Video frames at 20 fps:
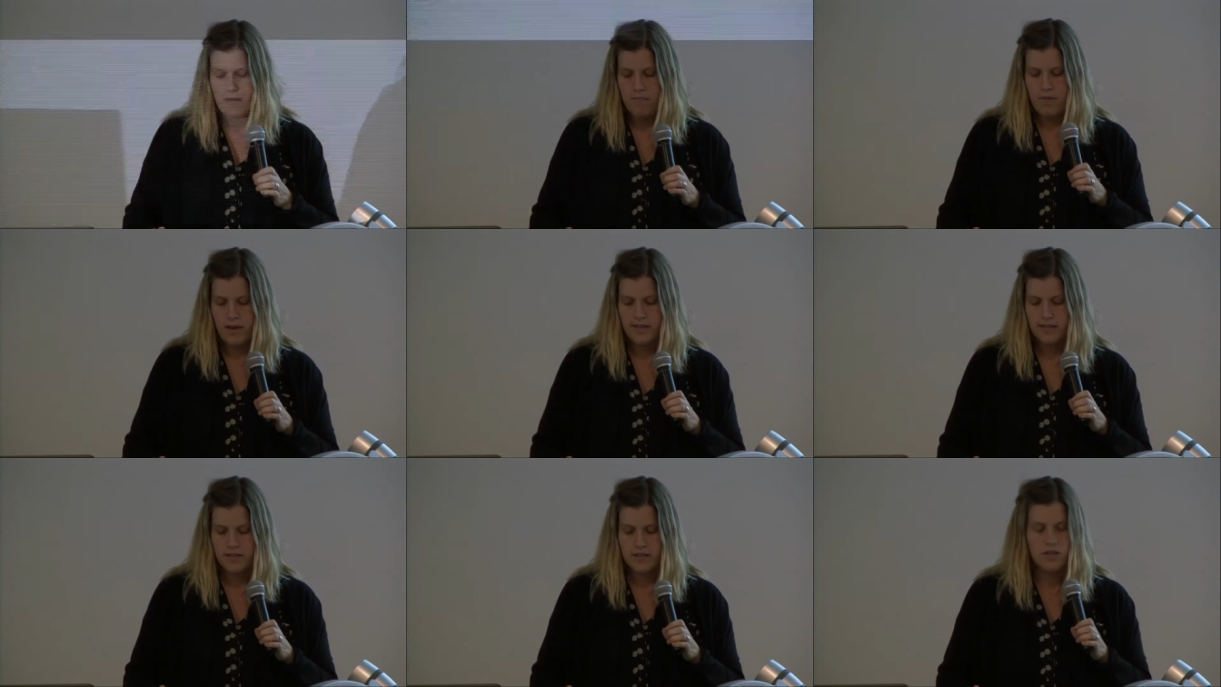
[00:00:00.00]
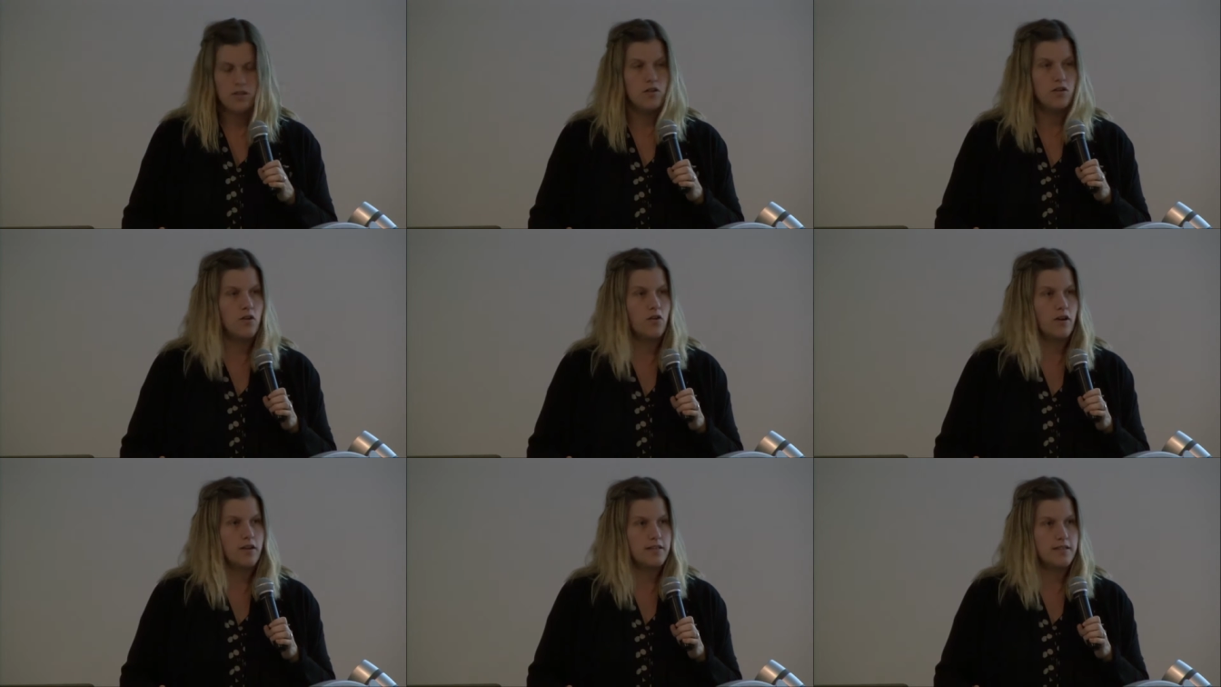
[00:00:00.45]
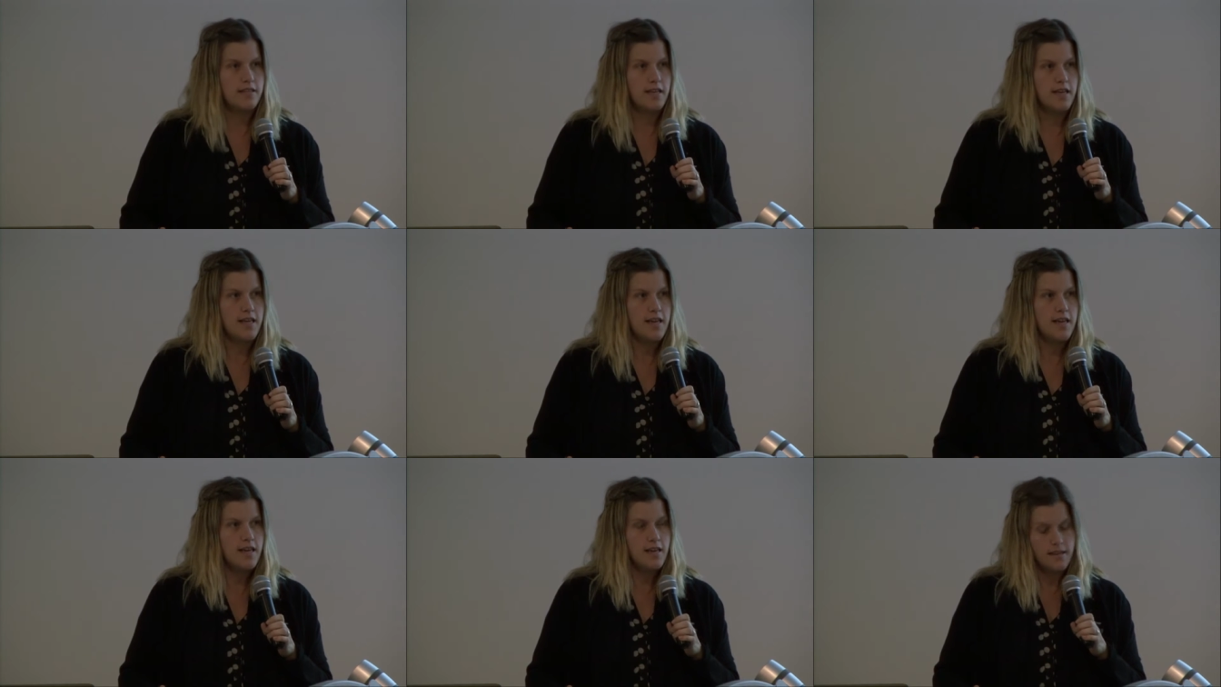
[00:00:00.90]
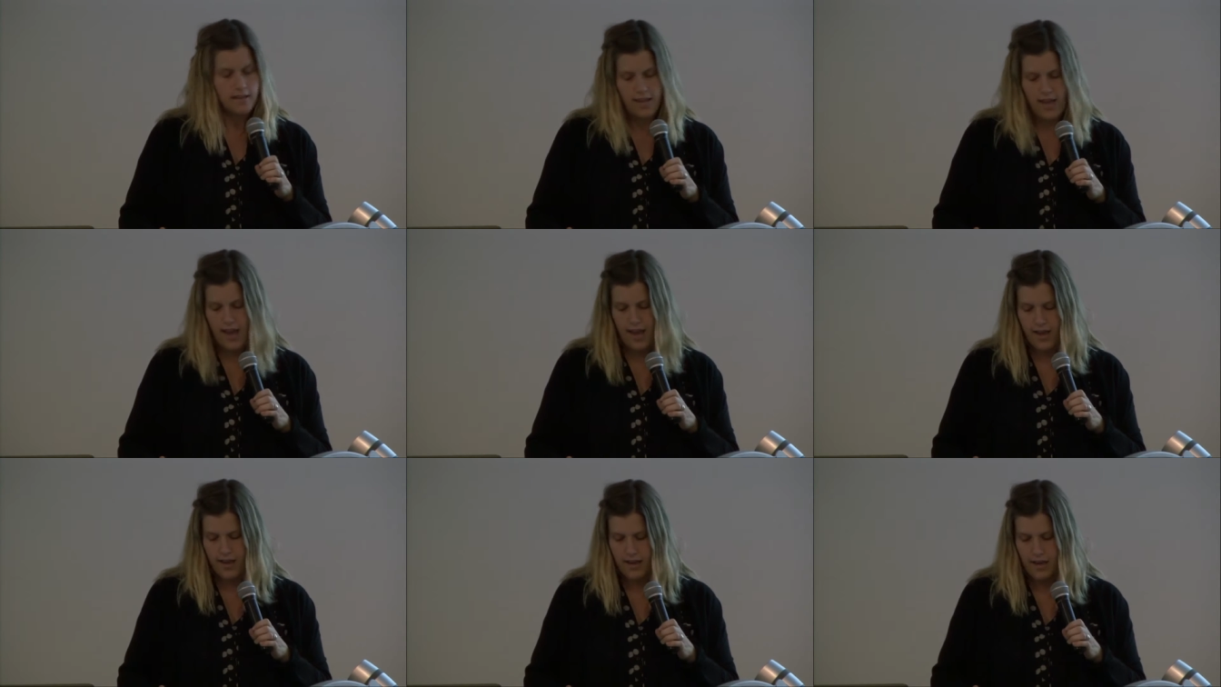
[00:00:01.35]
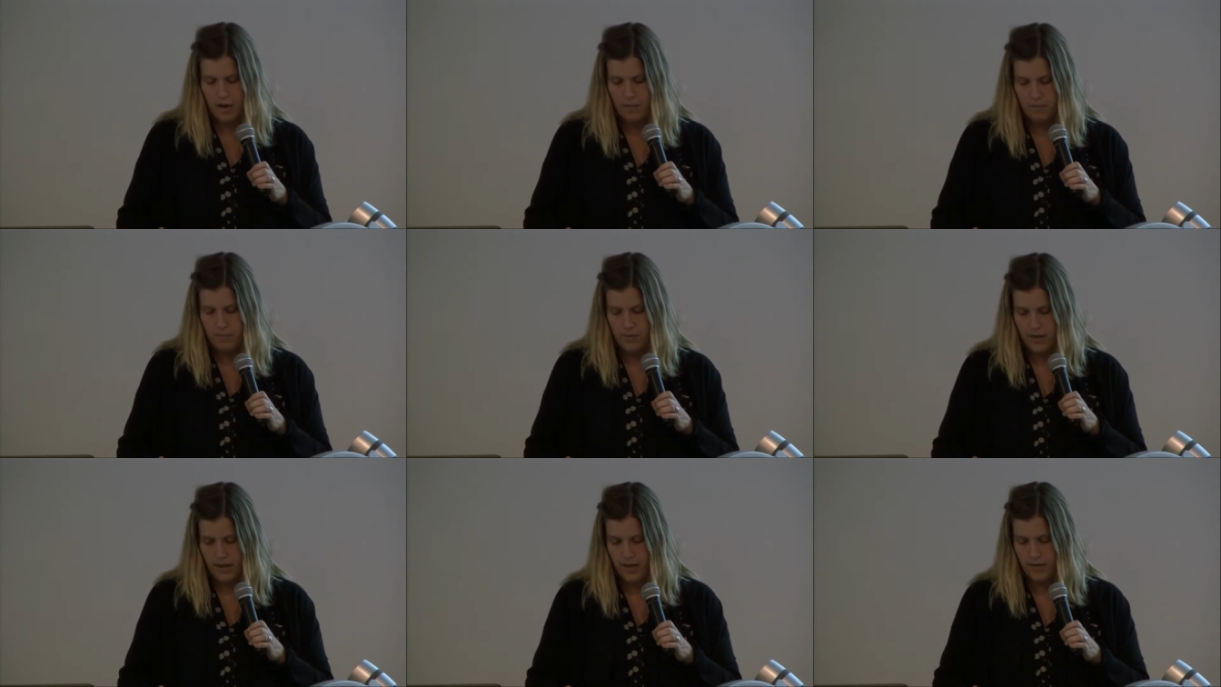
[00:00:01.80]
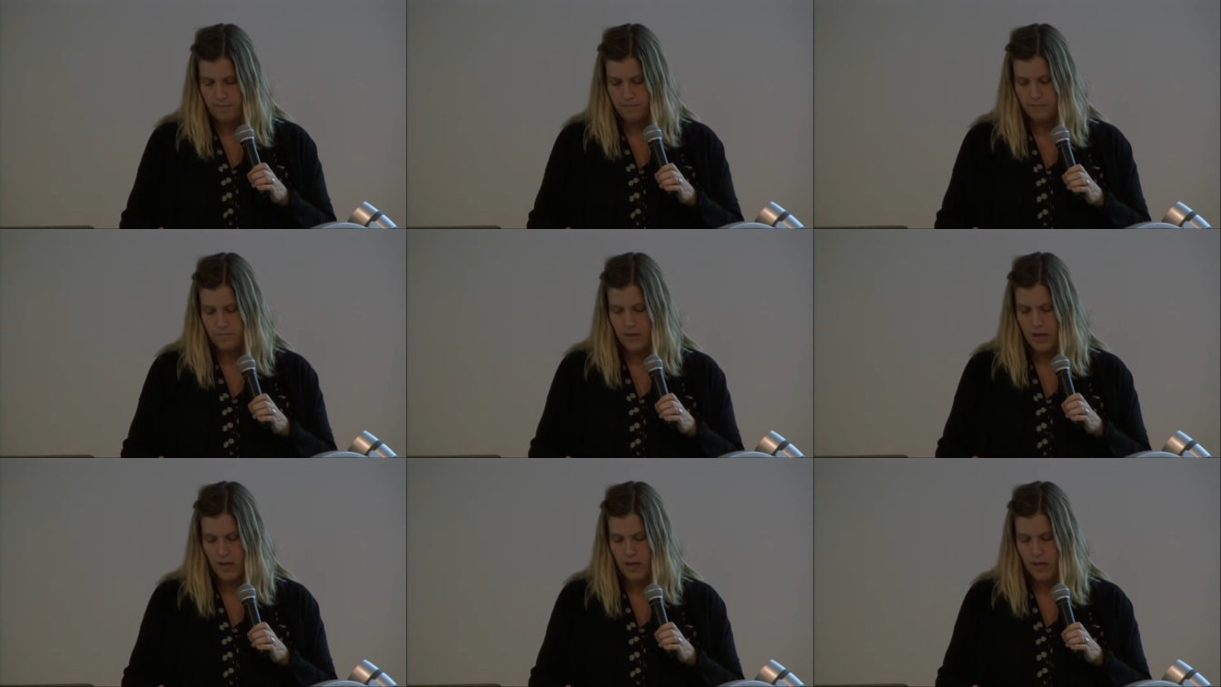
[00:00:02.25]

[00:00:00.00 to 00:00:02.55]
based in New York City, K & Company.